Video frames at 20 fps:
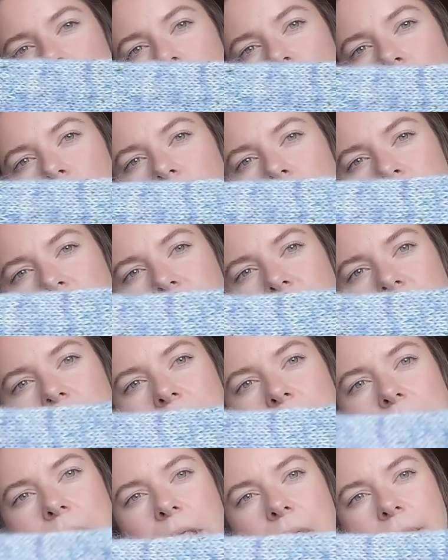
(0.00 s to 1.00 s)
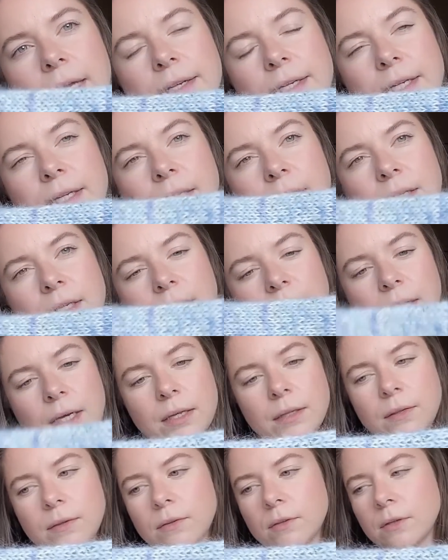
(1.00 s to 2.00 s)
rapidly at the
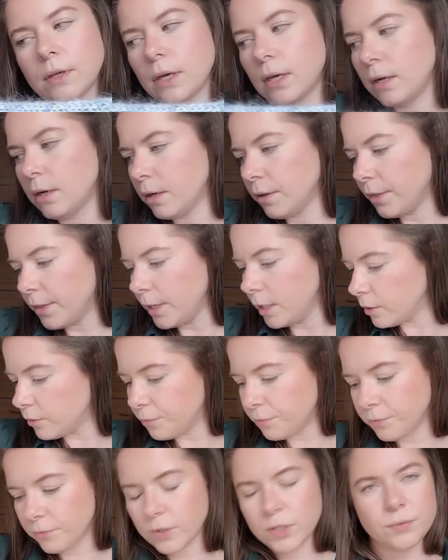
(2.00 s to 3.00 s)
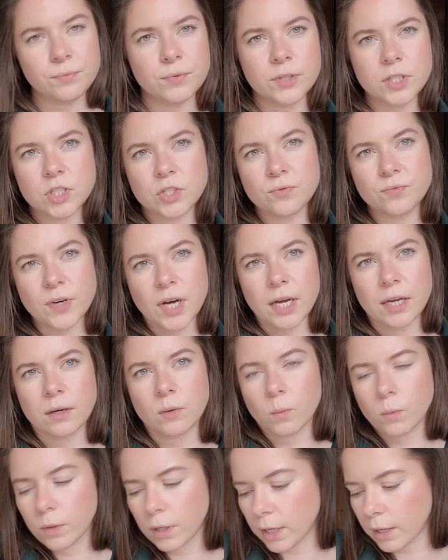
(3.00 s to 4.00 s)
end, and I think it fits
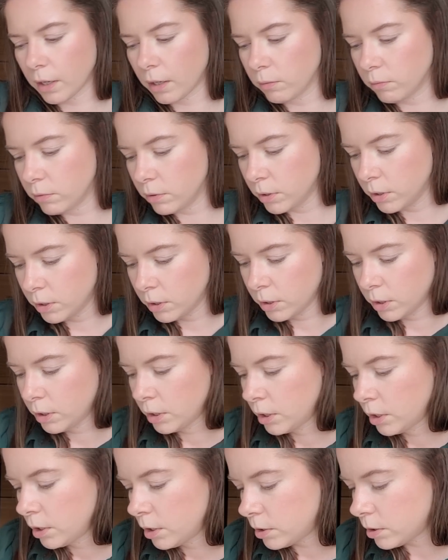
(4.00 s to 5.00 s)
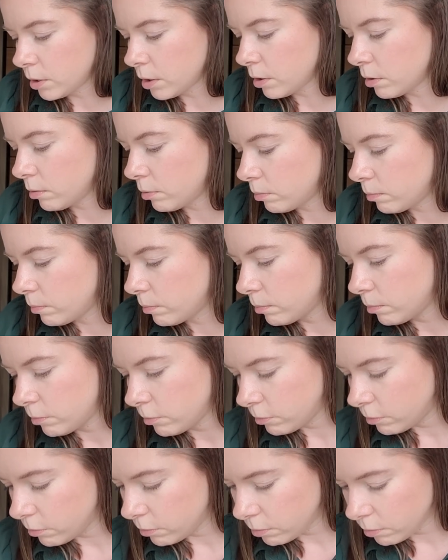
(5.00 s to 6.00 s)
fine now. So
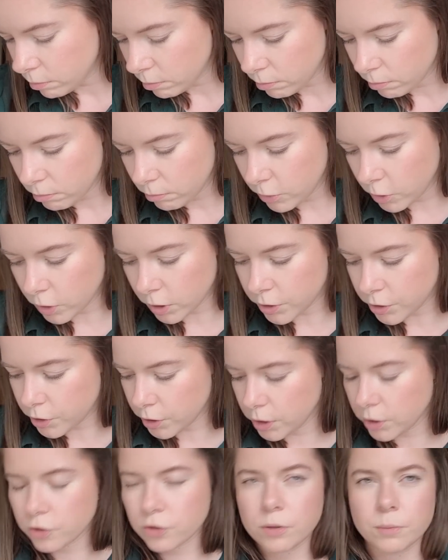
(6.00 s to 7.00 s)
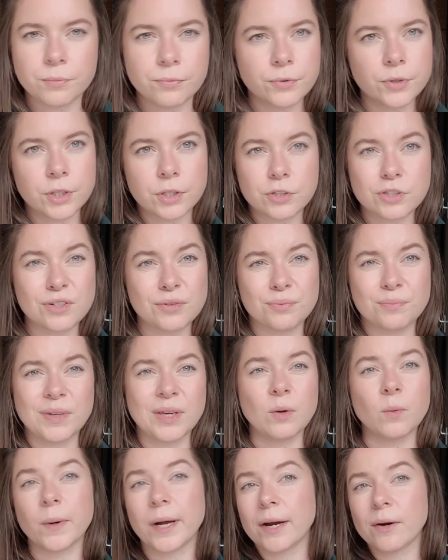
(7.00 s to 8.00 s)
you can see some footage of
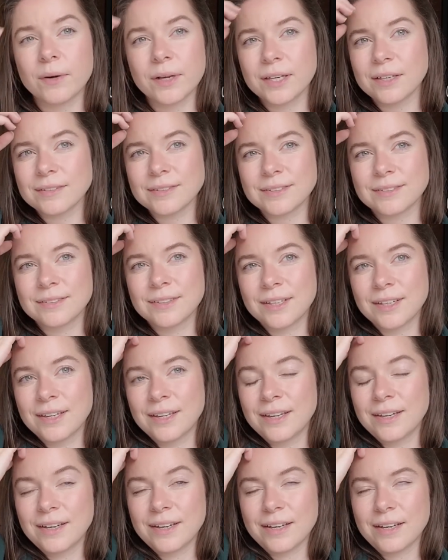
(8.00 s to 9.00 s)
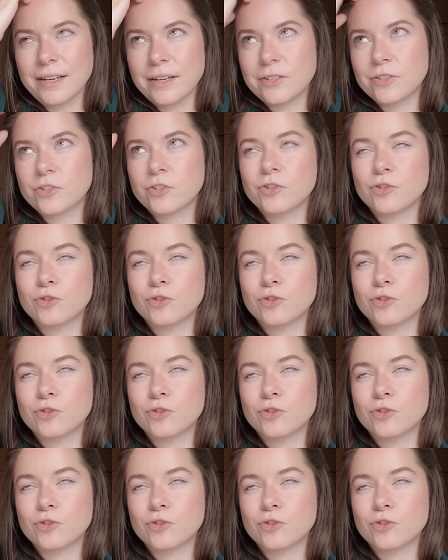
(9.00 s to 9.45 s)
me wearing it. It's